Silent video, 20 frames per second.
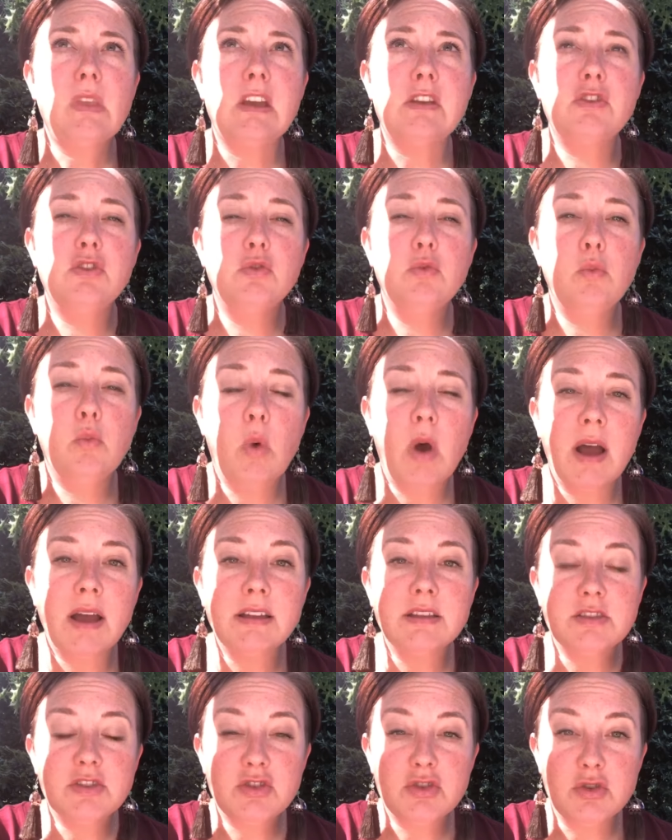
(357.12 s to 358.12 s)
You
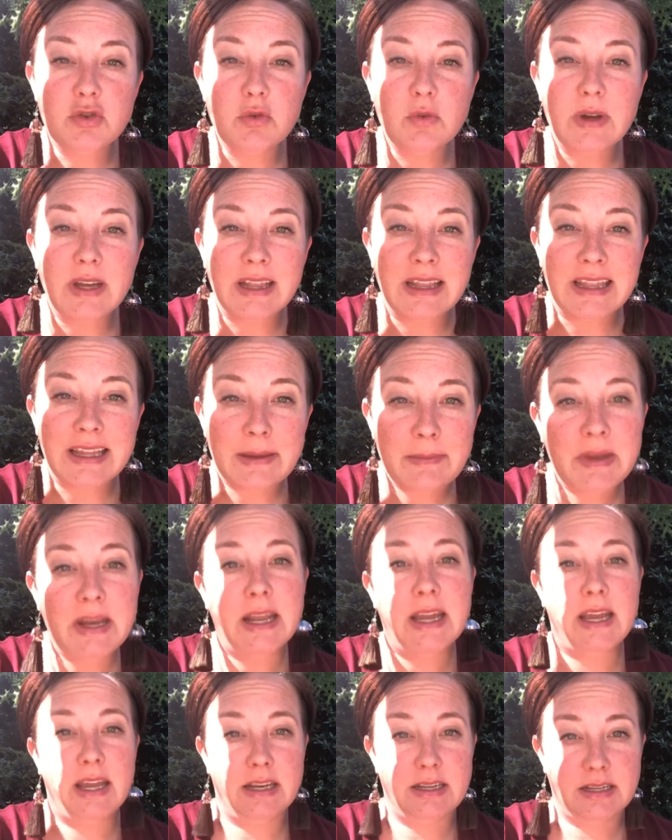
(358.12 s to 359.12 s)
want to
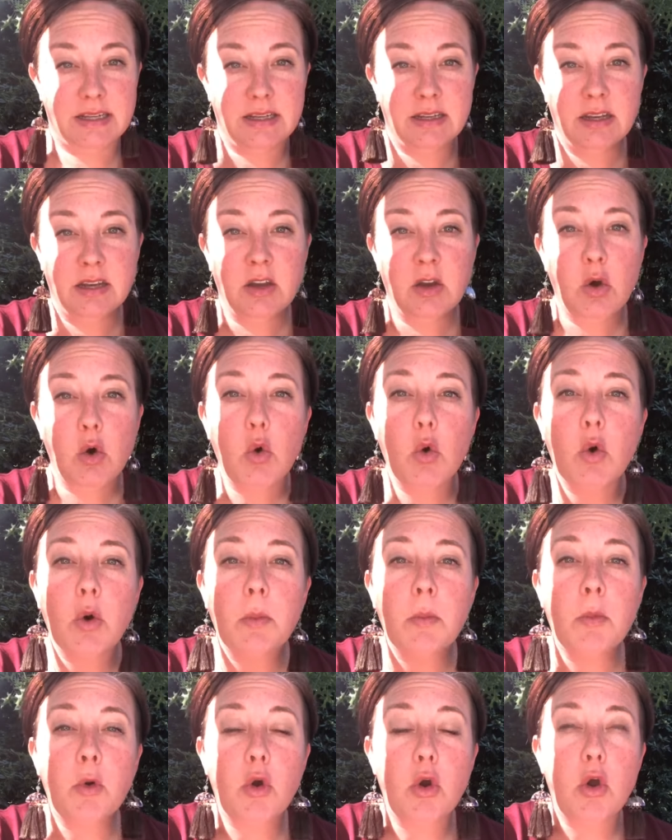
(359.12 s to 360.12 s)
eliminate
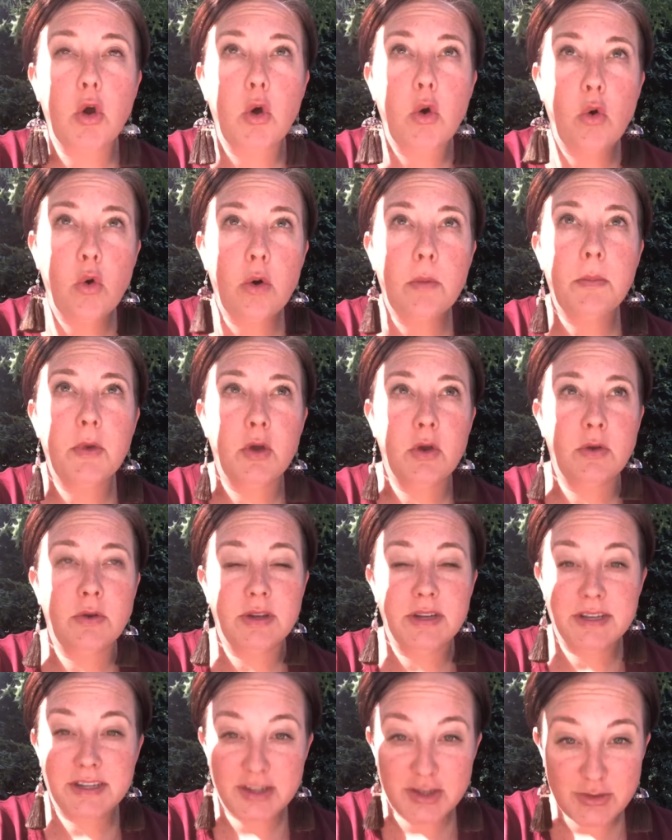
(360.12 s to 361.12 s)
hormone
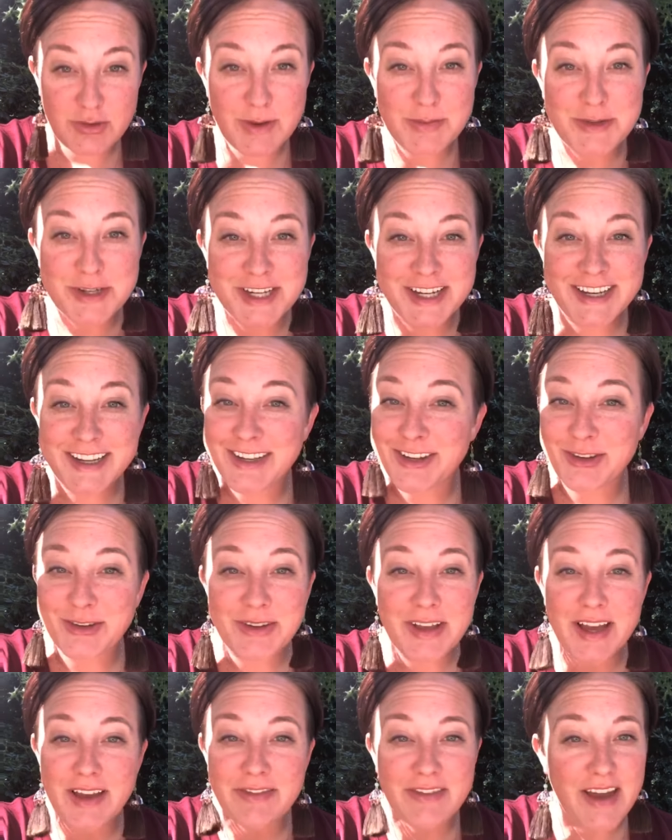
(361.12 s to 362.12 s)
disruption in your
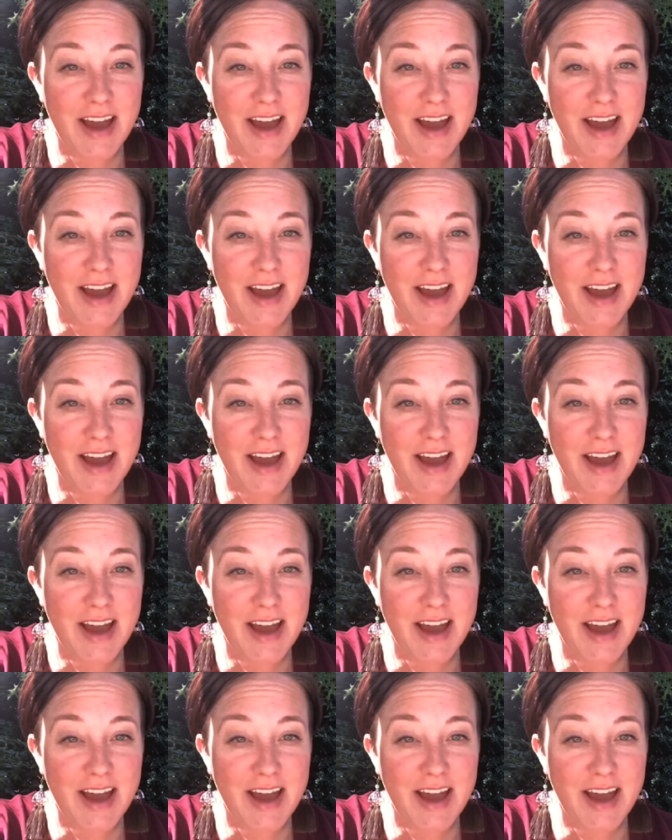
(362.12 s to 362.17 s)
life.